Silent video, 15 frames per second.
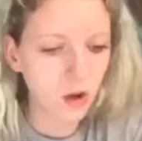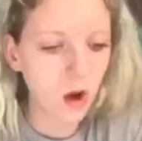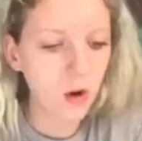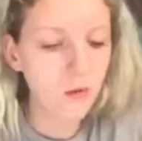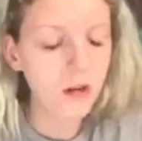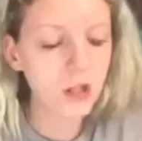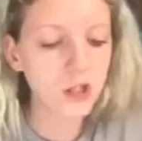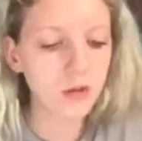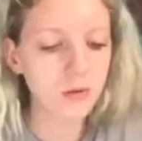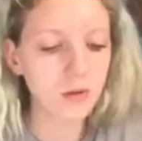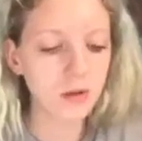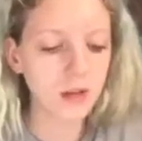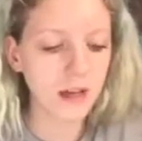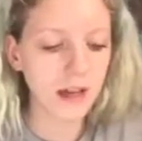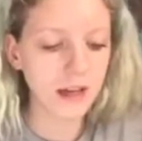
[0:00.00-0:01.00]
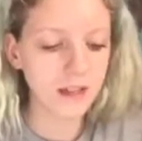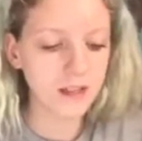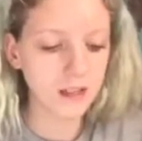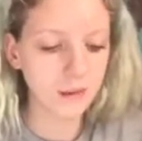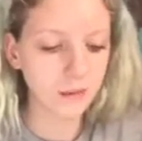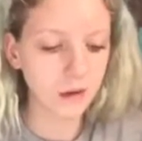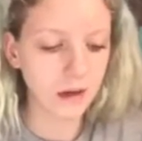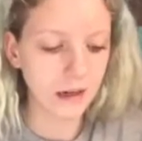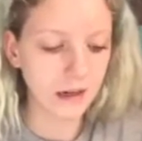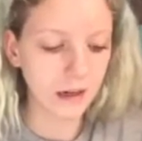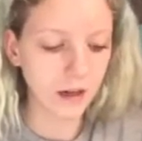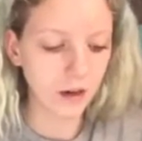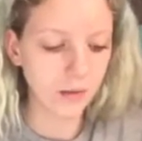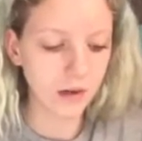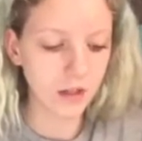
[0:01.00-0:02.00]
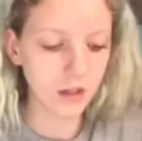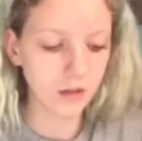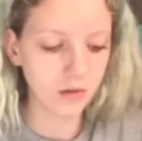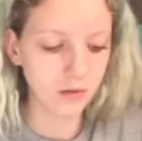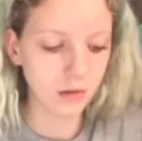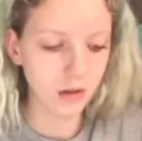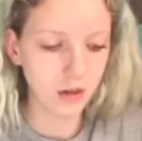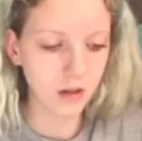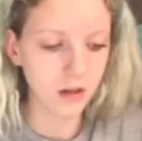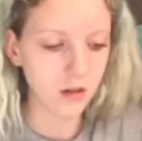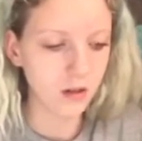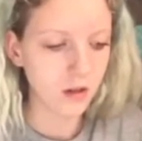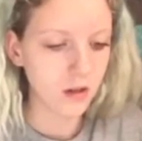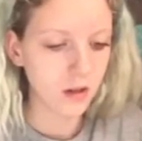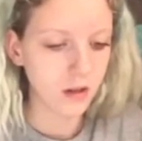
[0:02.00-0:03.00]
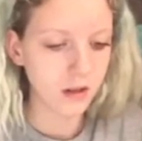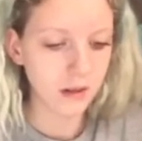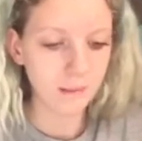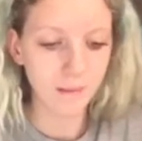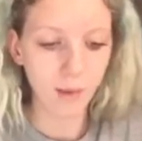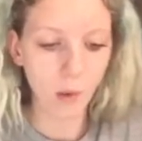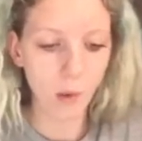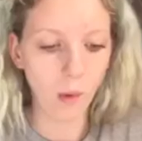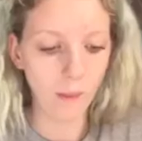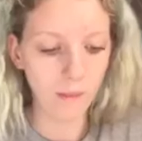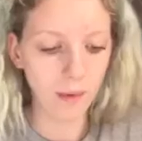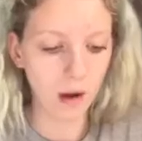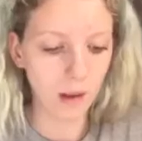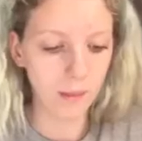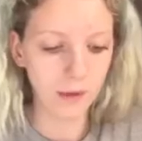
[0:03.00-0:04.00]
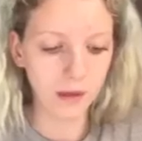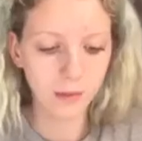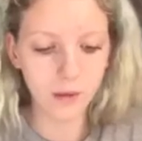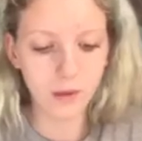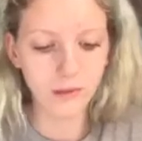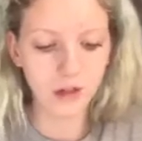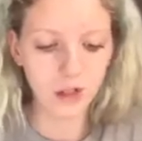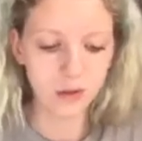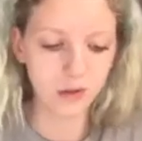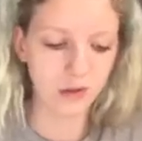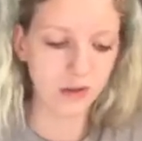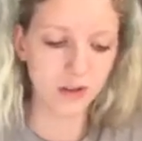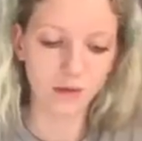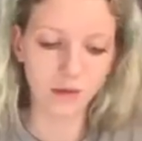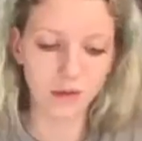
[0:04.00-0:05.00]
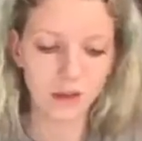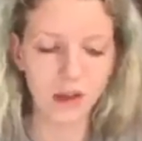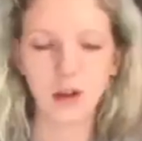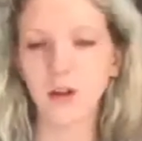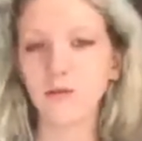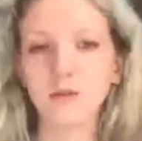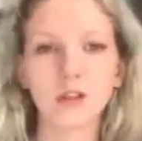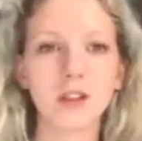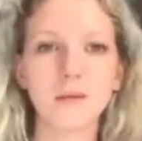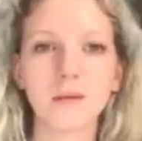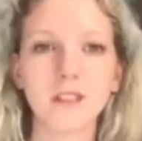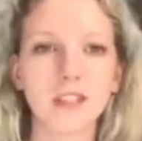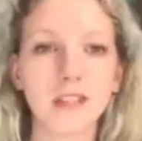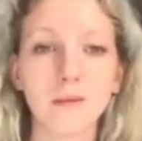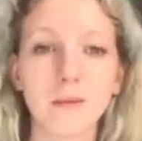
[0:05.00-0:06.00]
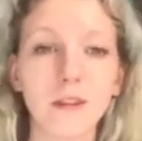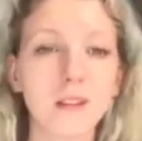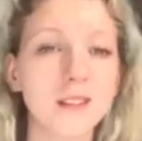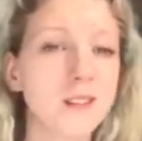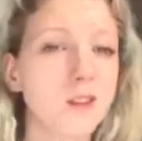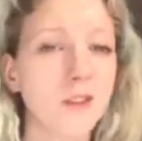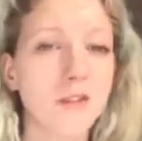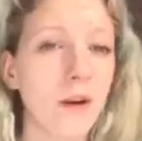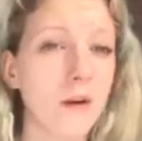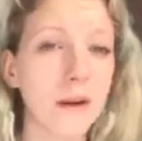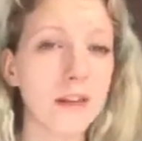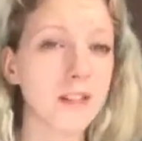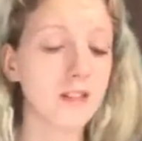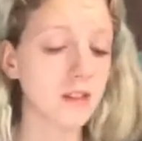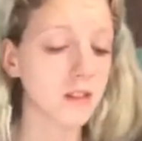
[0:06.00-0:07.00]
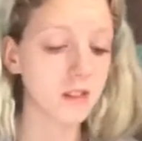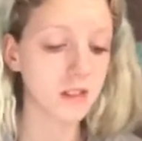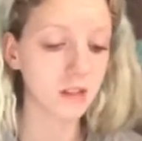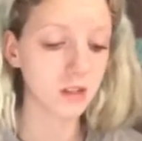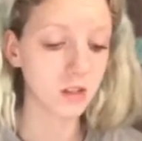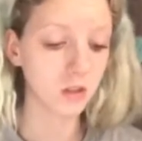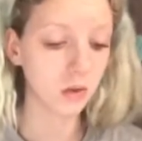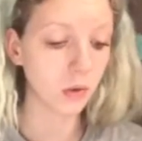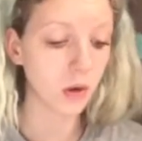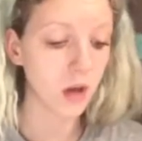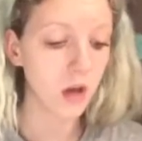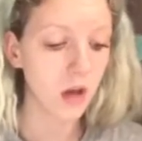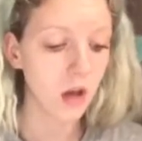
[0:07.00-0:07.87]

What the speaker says: I'll read you through the case summary and I'll read you through the important part, but I won't read you through all the home treatment team, and it's not very interesting at all.